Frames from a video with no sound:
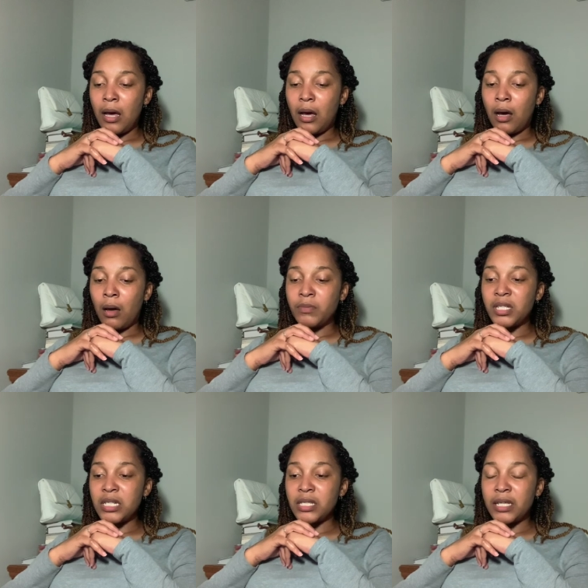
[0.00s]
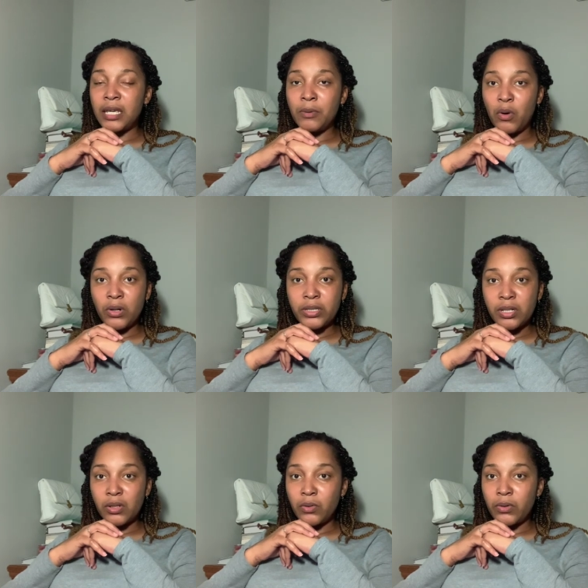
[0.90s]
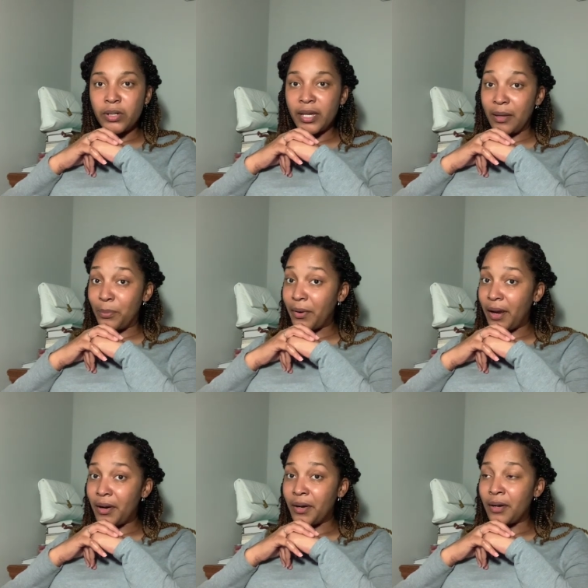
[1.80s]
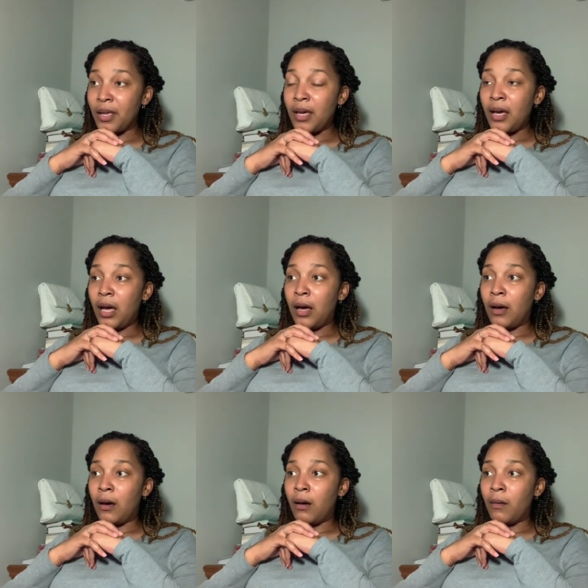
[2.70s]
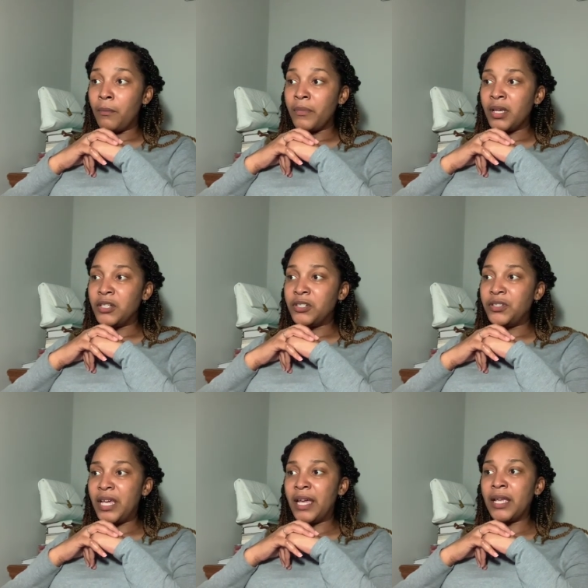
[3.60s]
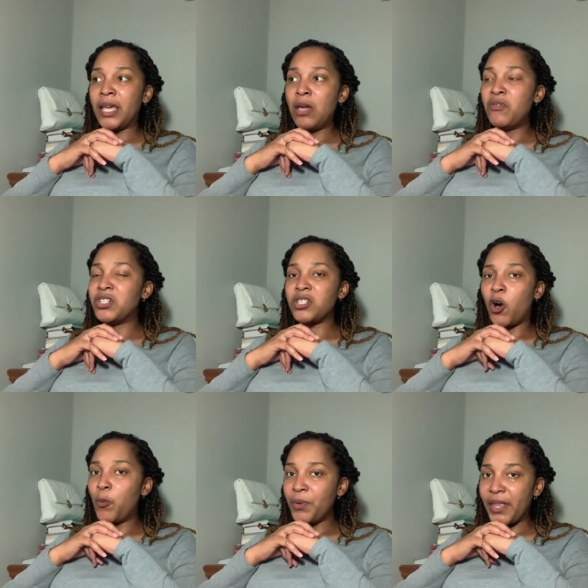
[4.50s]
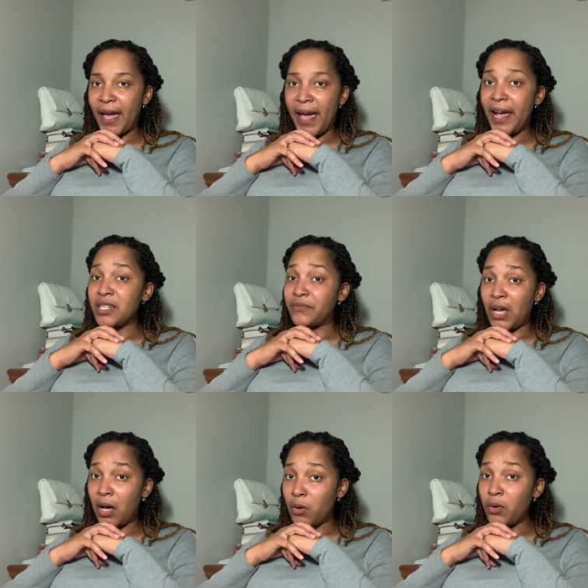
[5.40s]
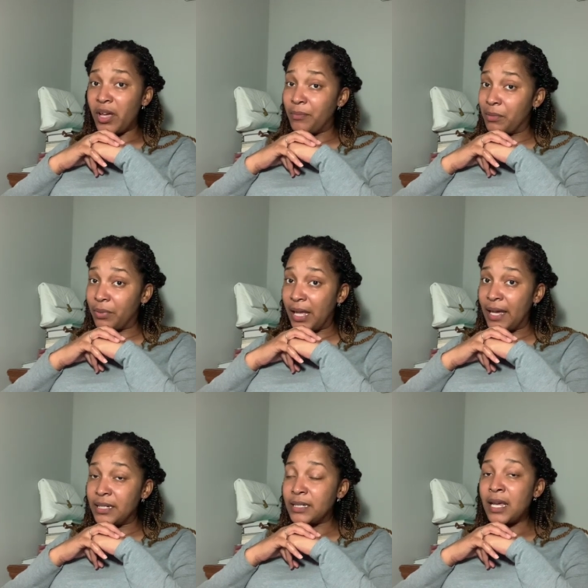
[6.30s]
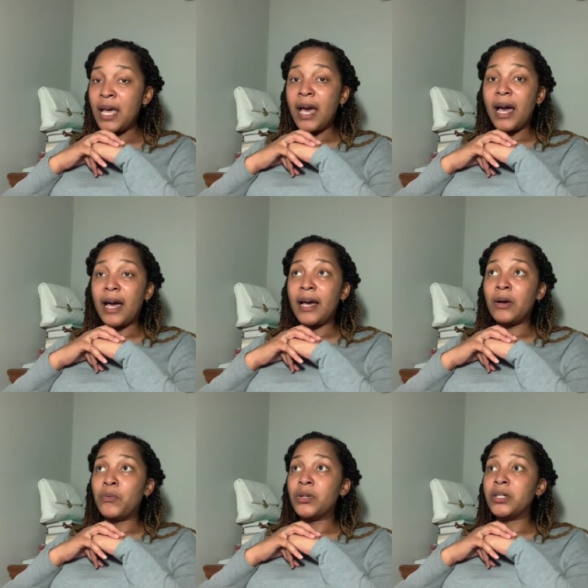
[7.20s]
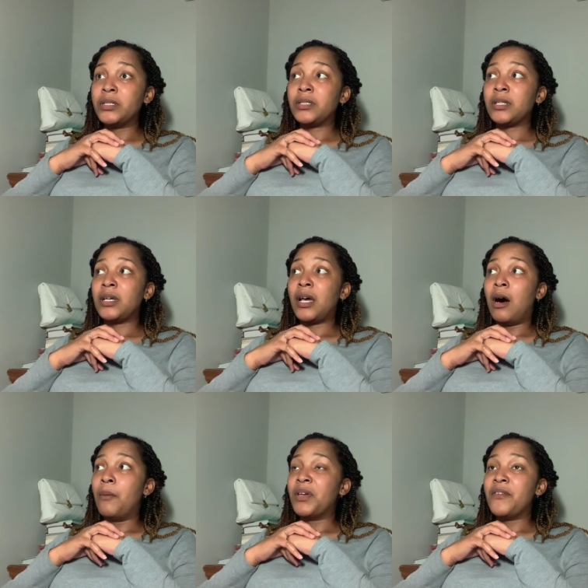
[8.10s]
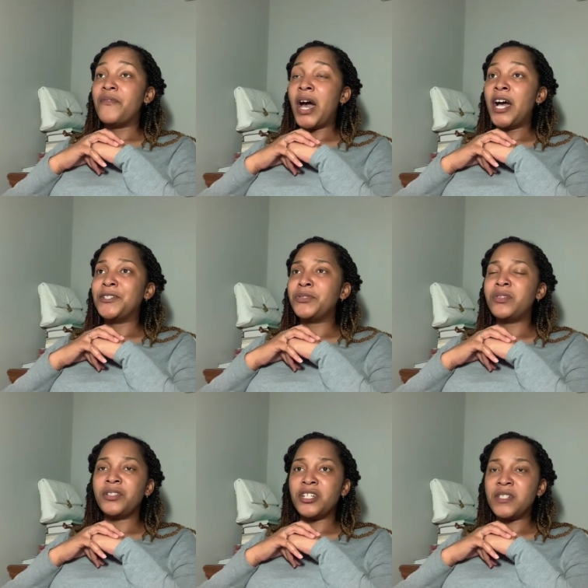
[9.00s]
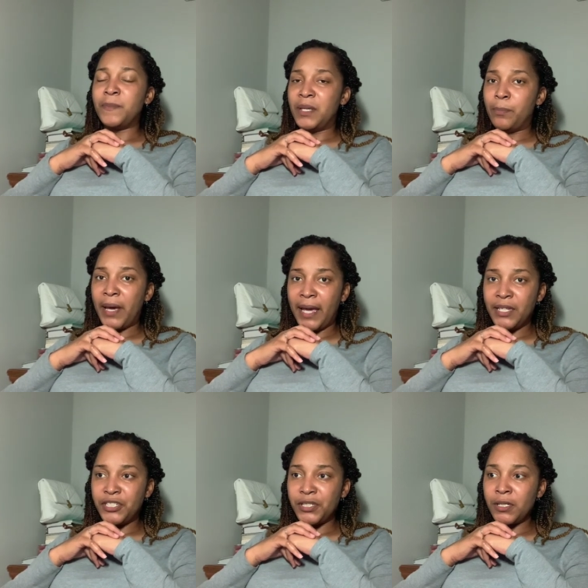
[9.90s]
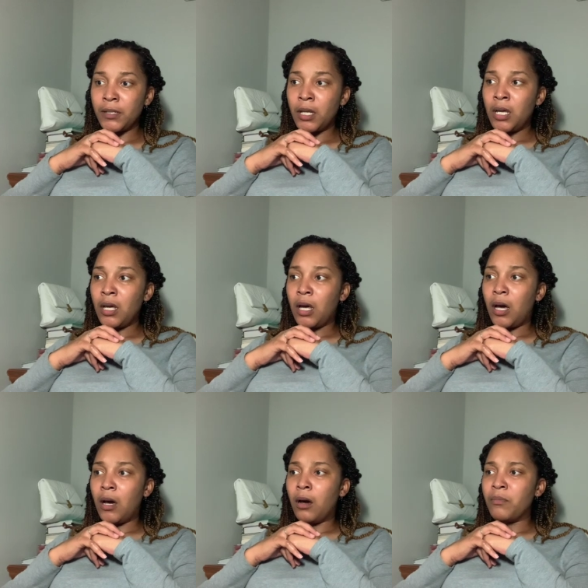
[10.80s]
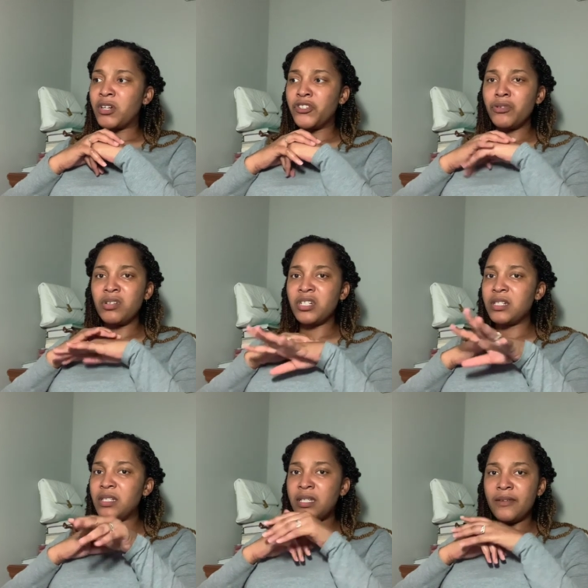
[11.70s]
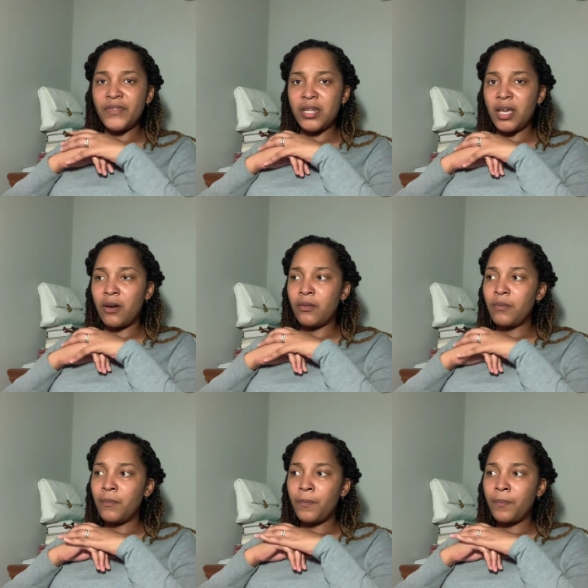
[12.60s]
um, just to keep going to the Lord in prayer. Um, that he would just open the eyes of all who have been blinded. I would um, advise you to just be patient because um, you can just send a video